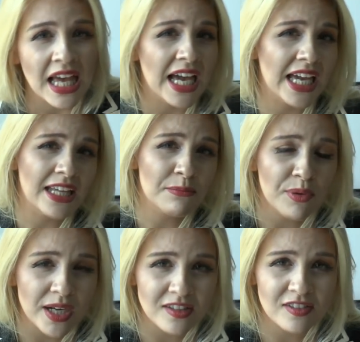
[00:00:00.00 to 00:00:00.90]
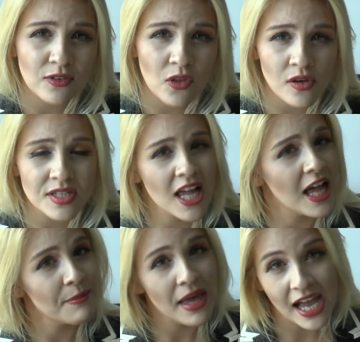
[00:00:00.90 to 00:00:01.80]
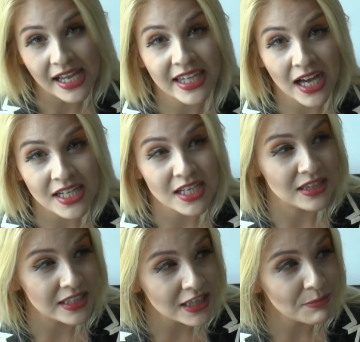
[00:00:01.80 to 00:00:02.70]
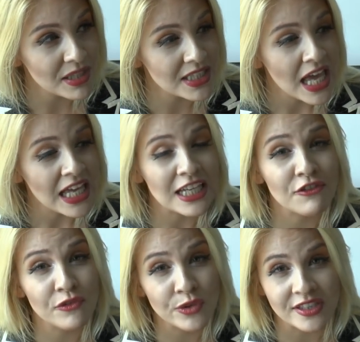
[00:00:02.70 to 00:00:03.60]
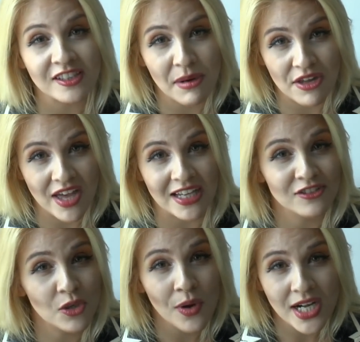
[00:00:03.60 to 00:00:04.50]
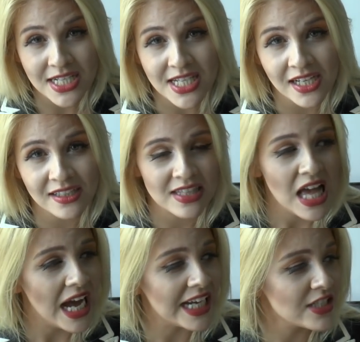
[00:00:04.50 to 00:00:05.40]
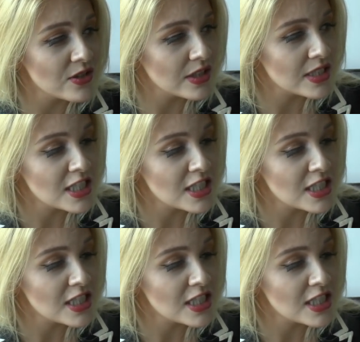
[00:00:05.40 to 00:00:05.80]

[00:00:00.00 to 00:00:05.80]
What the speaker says: I hadn't practiced for a long time, I got a little bit influenced by that. So what I done is, I took a